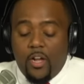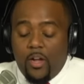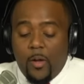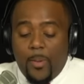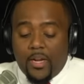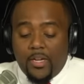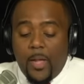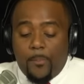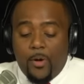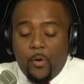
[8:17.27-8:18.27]
about
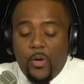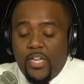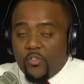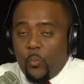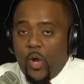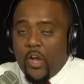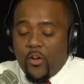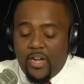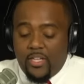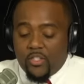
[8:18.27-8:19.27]
Aleppo, is
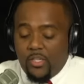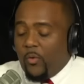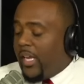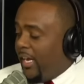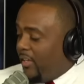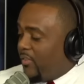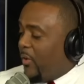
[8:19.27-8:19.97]
where it's located.